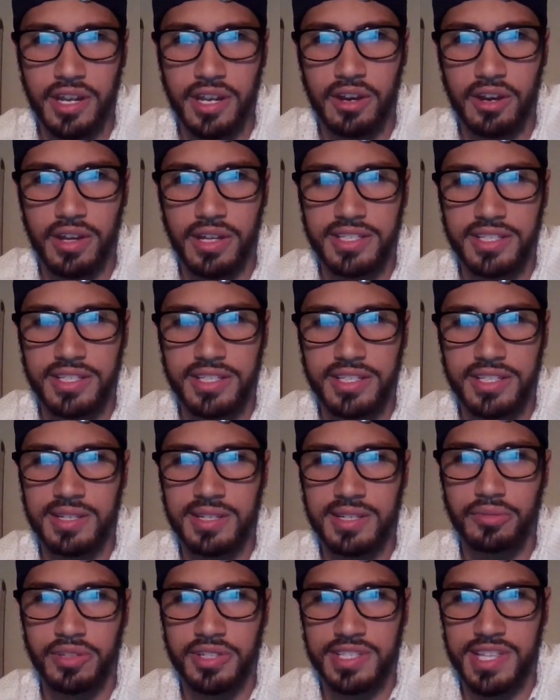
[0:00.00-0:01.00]
You know, it's
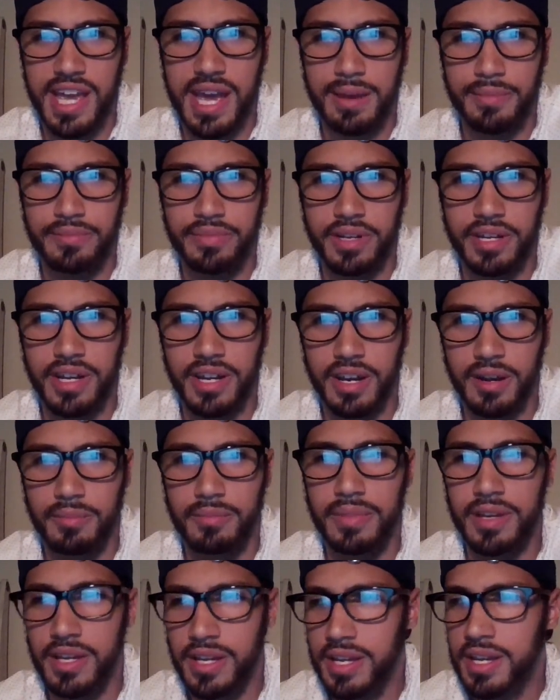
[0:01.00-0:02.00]
as simple as that. But
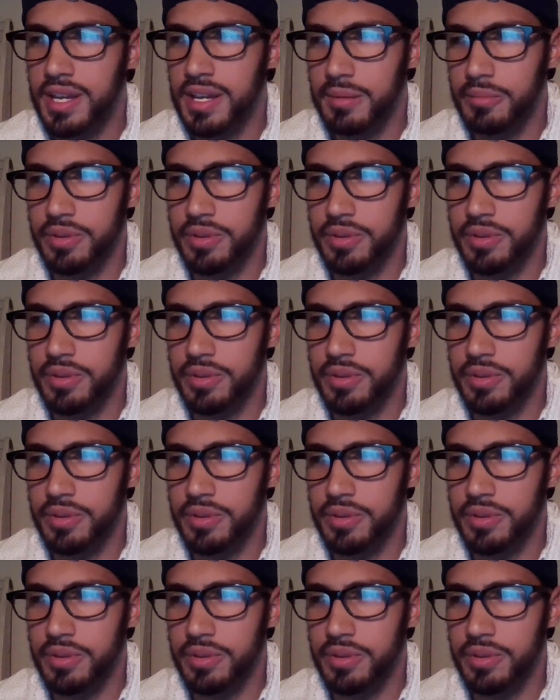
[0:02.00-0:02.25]
um,